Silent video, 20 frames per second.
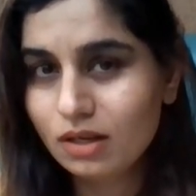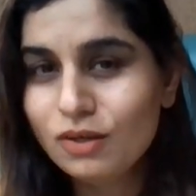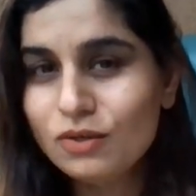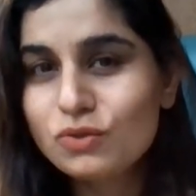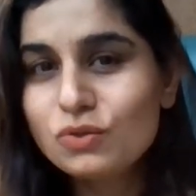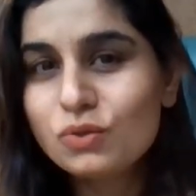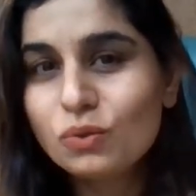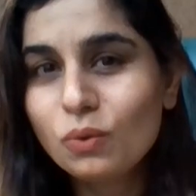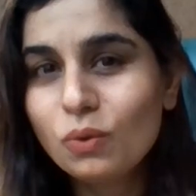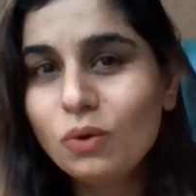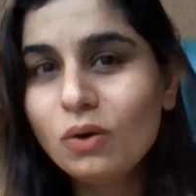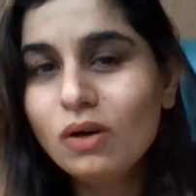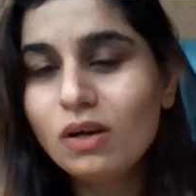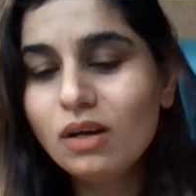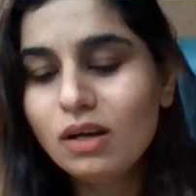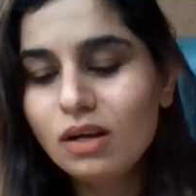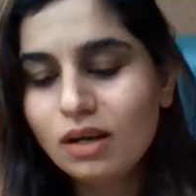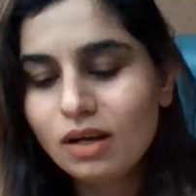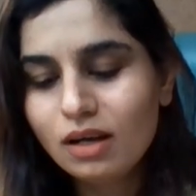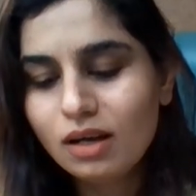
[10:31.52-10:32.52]
So
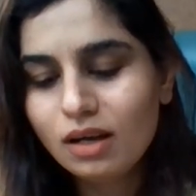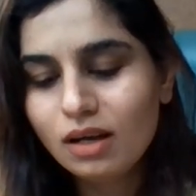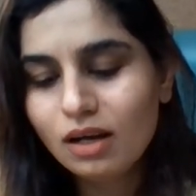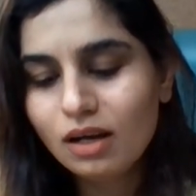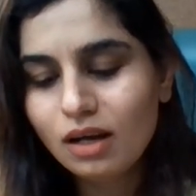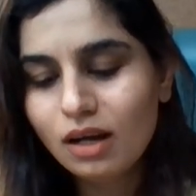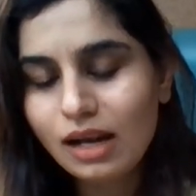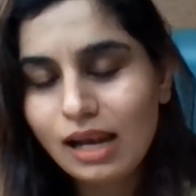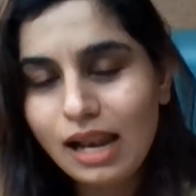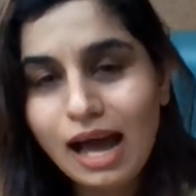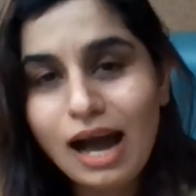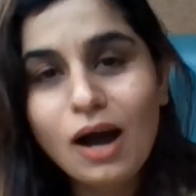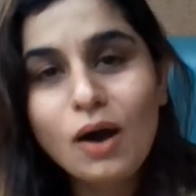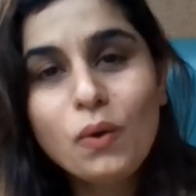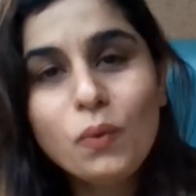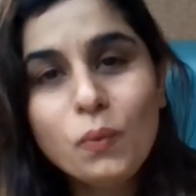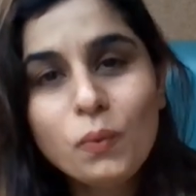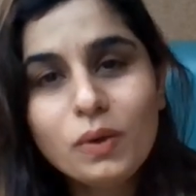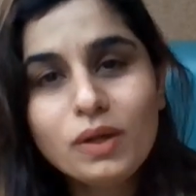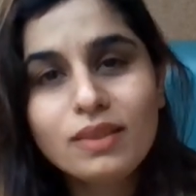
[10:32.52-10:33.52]
allow
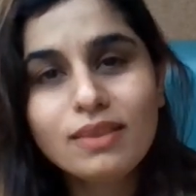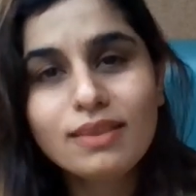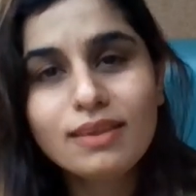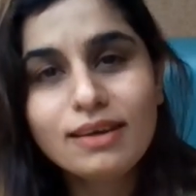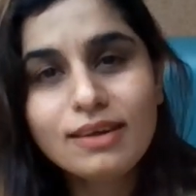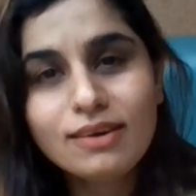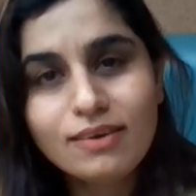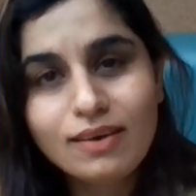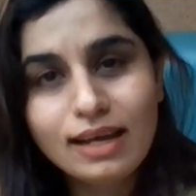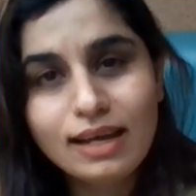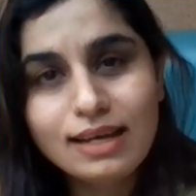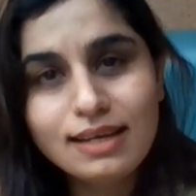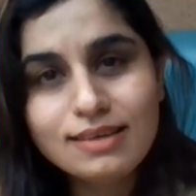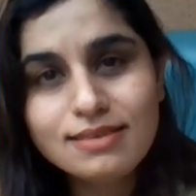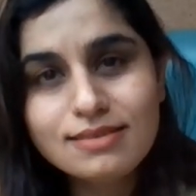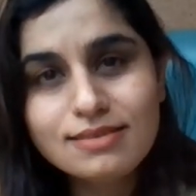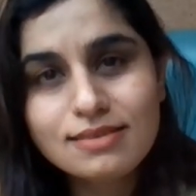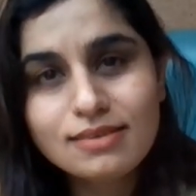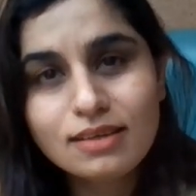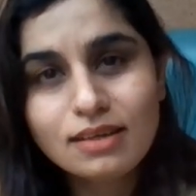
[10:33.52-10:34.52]
with
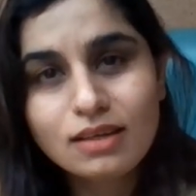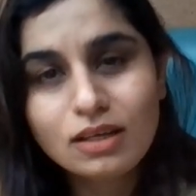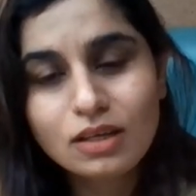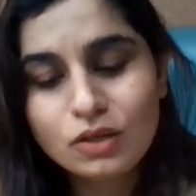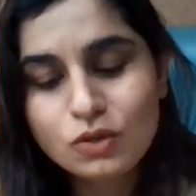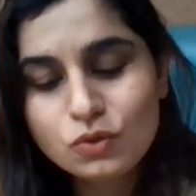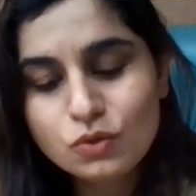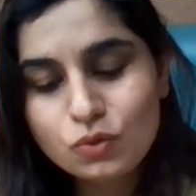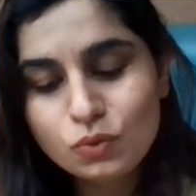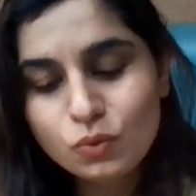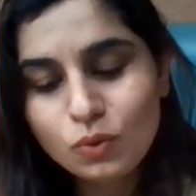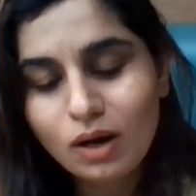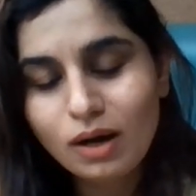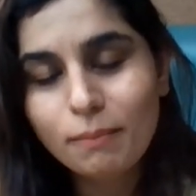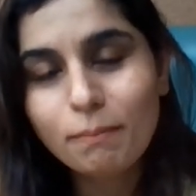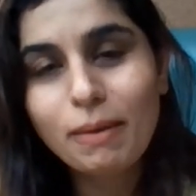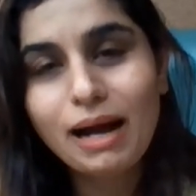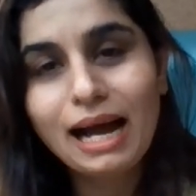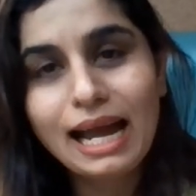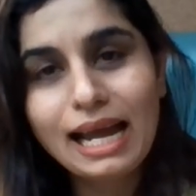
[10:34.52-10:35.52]
grace to
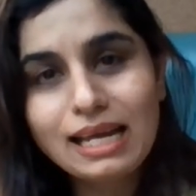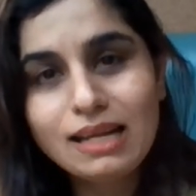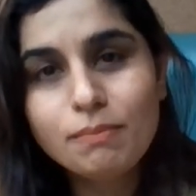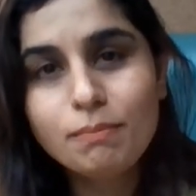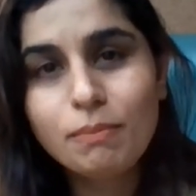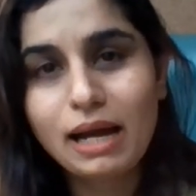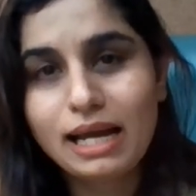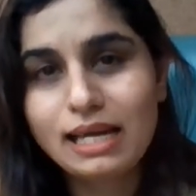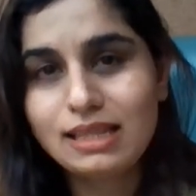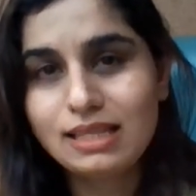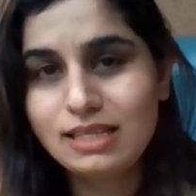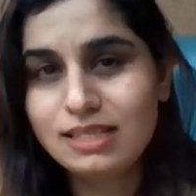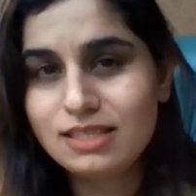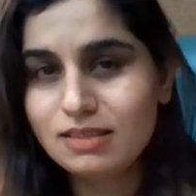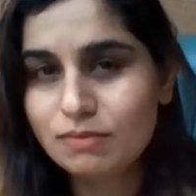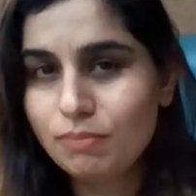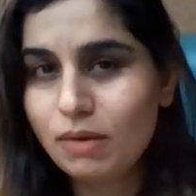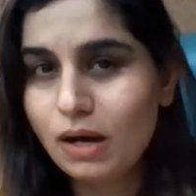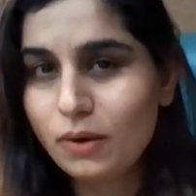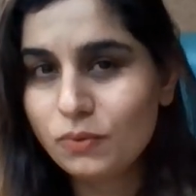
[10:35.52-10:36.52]
abide by
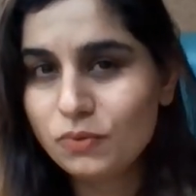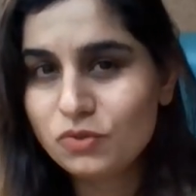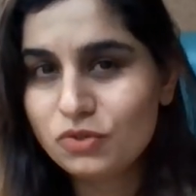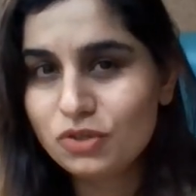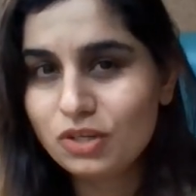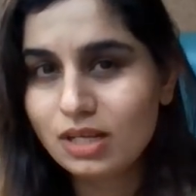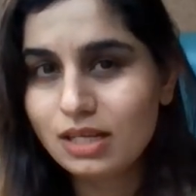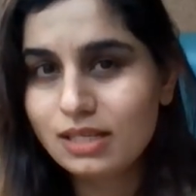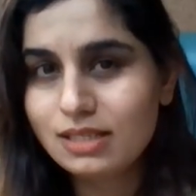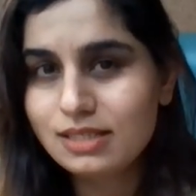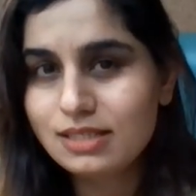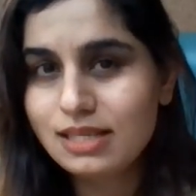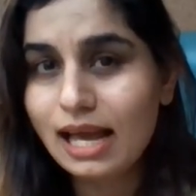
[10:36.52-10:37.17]
these boundaries.